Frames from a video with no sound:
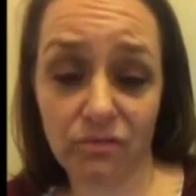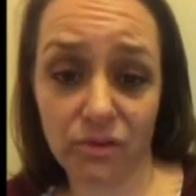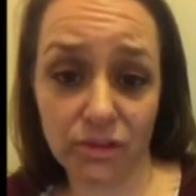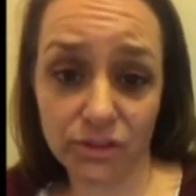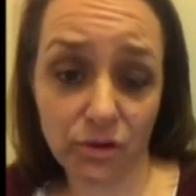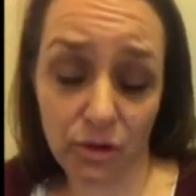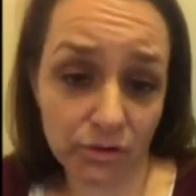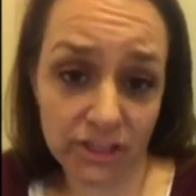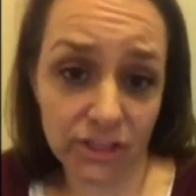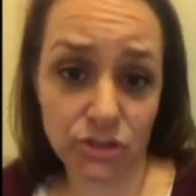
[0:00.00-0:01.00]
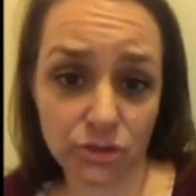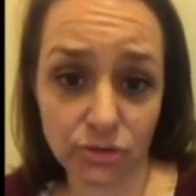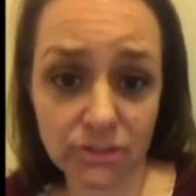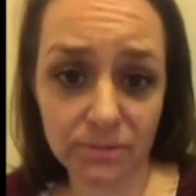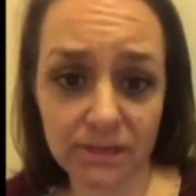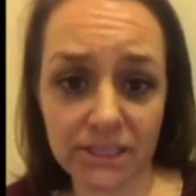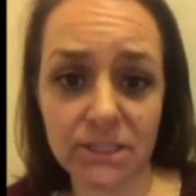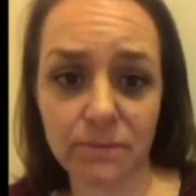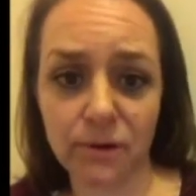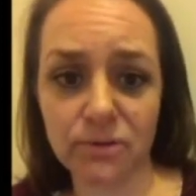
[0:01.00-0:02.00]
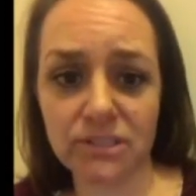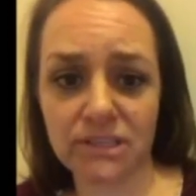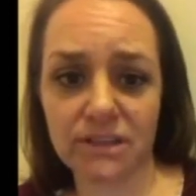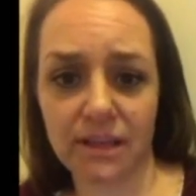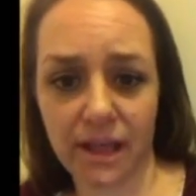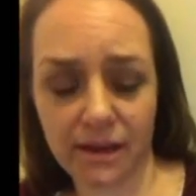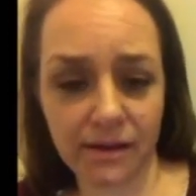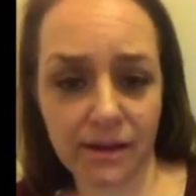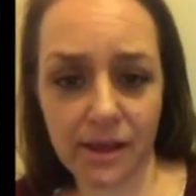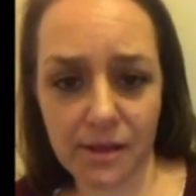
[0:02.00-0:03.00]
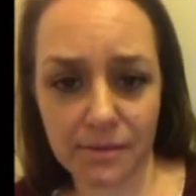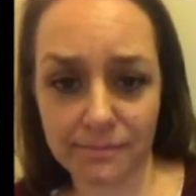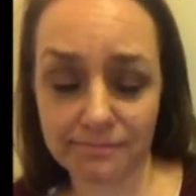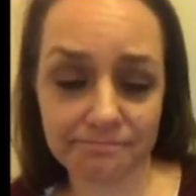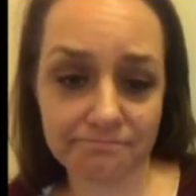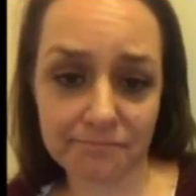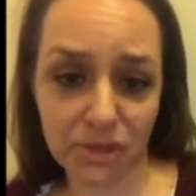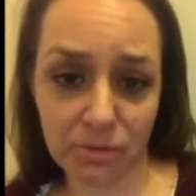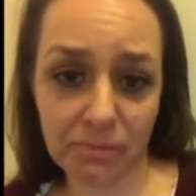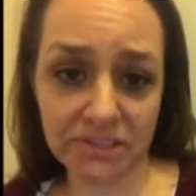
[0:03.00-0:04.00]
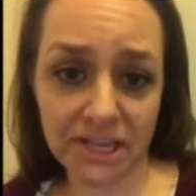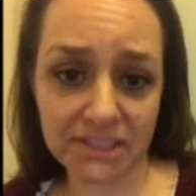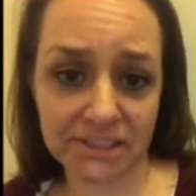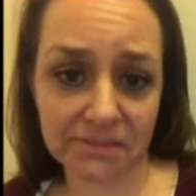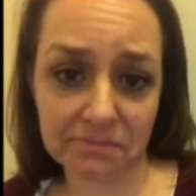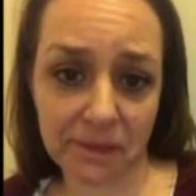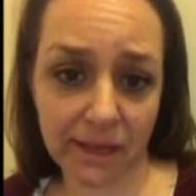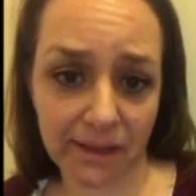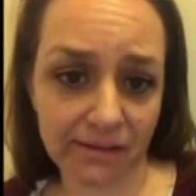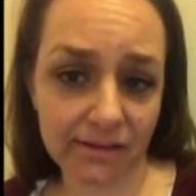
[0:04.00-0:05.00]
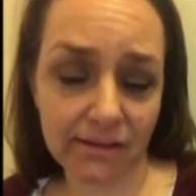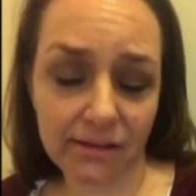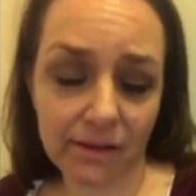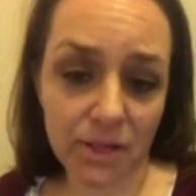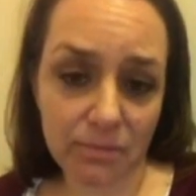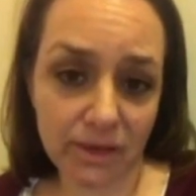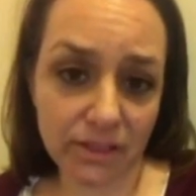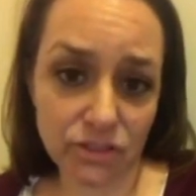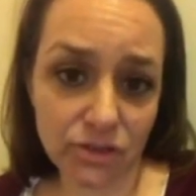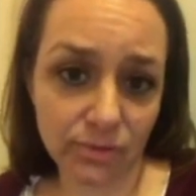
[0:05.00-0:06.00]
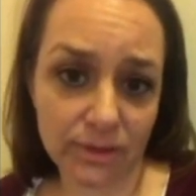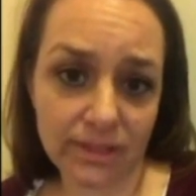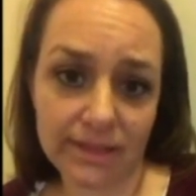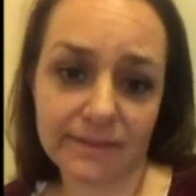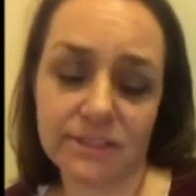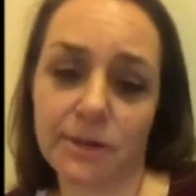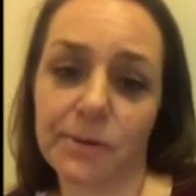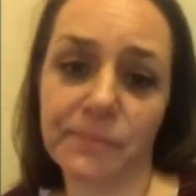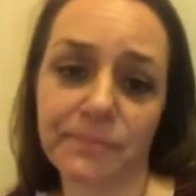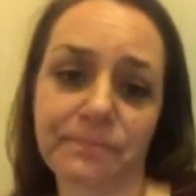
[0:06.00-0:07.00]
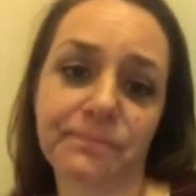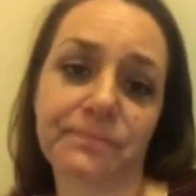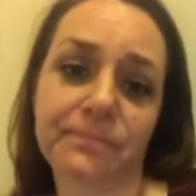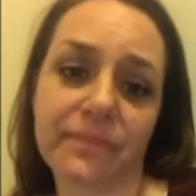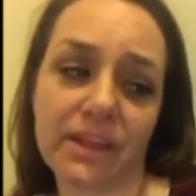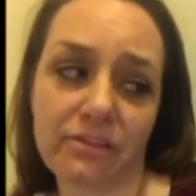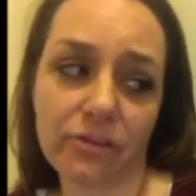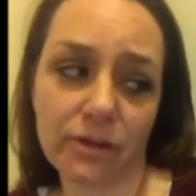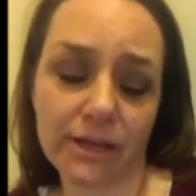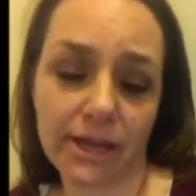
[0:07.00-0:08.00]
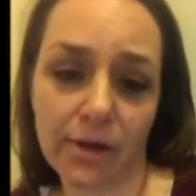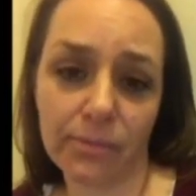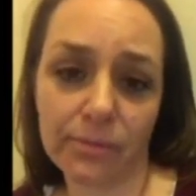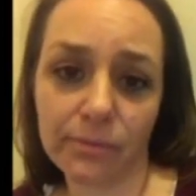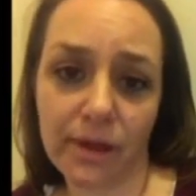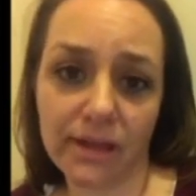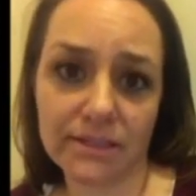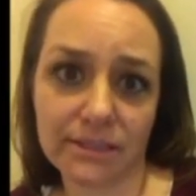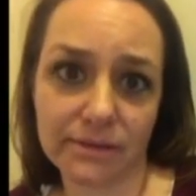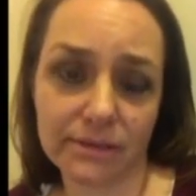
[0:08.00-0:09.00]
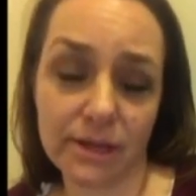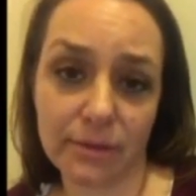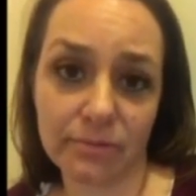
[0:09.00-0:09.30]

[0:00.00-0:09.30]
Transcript: for the only the truth to be exposed, then um, he'll be protected by by the truth. So if you can help us in,